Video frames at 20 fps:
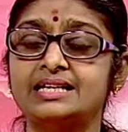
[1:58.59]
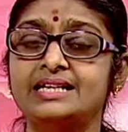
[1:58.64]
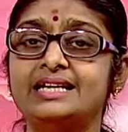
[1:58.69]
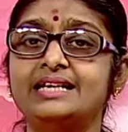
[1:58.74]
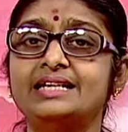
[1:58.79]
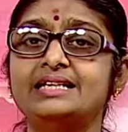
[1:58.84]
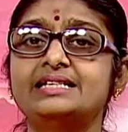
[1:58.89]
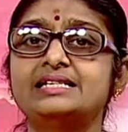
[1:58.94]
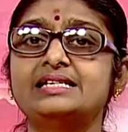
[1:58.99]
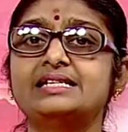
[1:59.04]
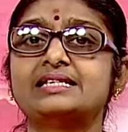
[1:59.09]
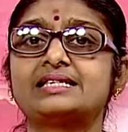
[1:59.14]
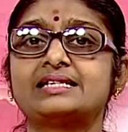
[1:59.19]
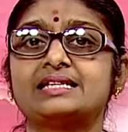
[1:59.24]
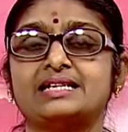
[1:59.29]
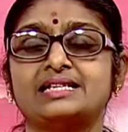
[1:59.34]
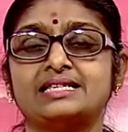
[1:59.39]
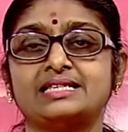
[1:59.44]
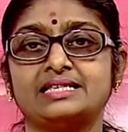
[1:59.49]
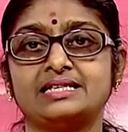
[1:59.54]
It is
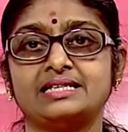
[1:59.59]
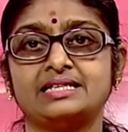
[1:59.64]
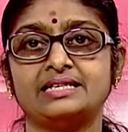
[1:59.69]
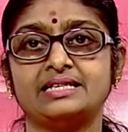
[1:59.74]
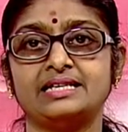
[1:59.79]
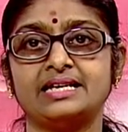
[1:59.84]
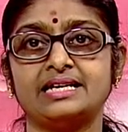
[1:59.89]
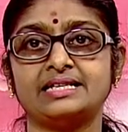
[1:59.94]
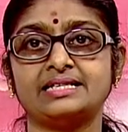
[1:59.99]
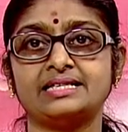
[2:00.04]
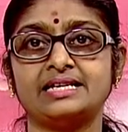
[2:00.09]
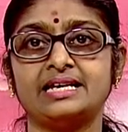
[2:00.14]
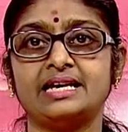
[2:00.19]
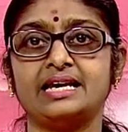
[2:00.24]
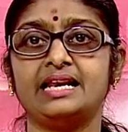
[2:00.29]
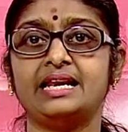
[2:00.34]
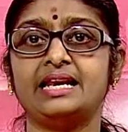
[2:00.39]
considered as a